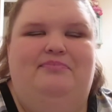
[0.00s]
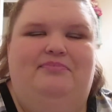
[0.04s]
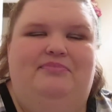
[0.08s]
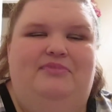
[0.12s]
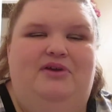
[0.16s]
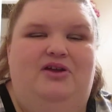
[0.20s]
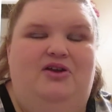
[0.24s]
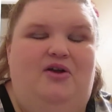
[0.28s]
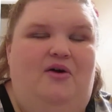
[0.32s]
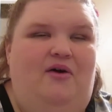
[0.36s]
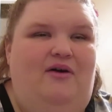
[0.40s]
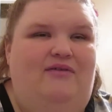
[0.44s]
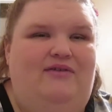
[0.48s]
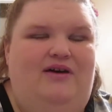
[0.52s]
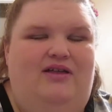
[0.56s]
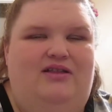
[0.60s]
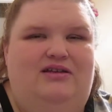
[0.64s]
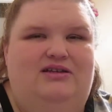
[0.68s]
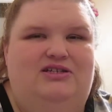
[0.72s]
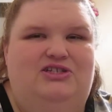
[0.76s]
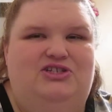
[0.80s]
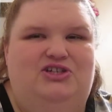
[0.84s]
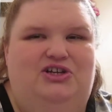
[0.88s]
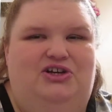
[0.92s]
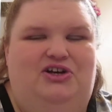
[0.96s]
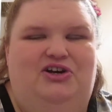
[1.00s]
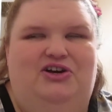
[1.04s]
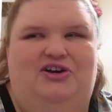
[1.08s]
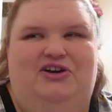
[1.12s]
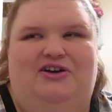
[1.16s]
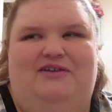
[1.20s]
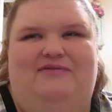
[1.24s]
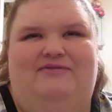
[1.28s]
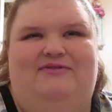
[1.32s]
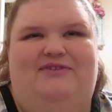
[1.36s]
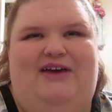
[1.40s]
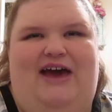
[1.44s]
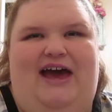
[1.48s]
you know, of all the sugar
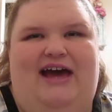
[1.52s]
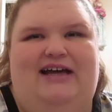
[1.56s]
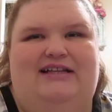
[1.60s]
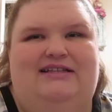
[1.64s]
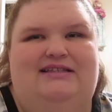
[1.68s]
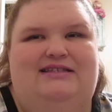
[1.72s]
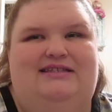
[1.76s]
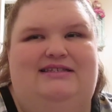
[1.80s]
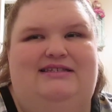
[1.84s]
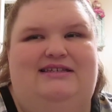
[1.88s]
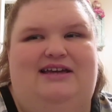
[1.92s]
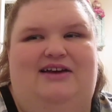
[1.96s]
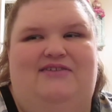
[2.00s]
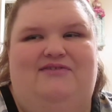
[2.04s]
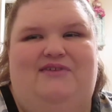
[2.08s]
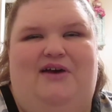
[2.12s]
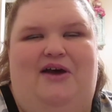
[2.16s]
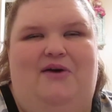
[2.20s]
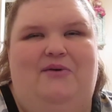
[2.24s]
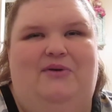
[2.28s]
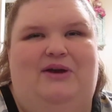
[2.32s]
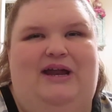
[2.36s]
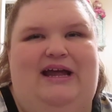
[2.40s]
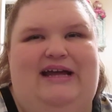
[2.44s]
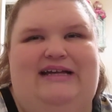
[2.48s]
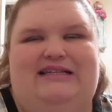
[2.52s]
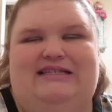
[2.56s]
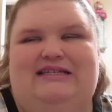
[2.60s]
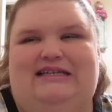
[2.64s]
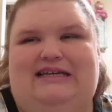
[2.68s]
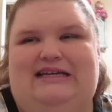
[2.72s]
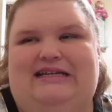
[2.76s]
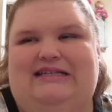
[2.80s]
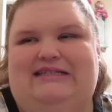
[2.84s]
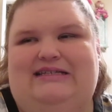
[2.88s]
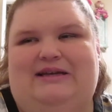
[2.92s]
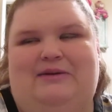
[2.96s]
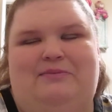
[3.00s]
and fat and stuff, I would hate to
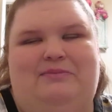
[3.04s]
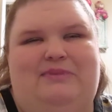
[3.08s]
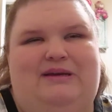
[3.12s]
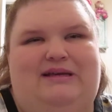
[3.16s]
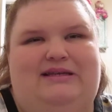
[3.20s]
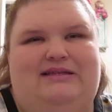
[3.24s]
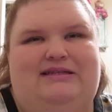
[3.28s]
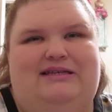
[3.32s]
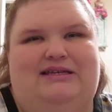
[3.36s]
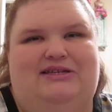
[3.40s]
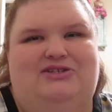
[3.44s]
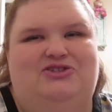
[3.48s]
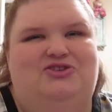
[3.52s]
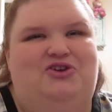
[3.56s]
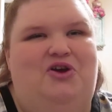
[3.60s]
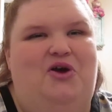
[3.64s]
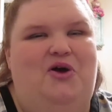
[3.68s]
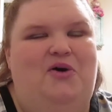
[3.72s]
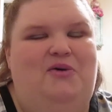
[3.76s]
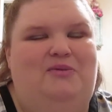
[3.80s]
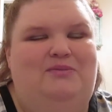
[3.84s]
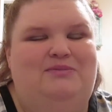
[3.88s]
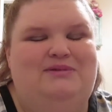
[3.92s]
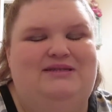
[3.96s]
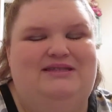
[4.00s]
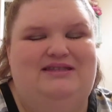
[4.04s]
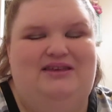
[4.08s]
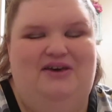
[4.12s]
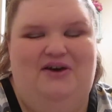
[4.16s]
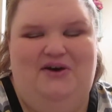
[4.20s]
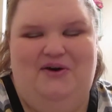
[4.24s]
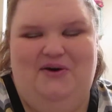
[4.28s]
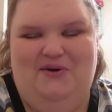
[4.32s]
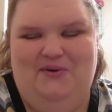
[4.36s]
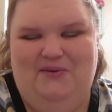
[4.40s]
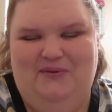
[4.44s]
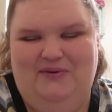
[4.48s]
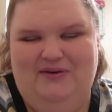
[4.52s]
get dumping syndrome.
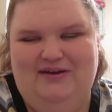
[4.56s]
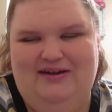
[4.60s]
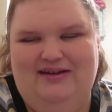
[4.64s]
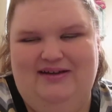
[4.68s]
So,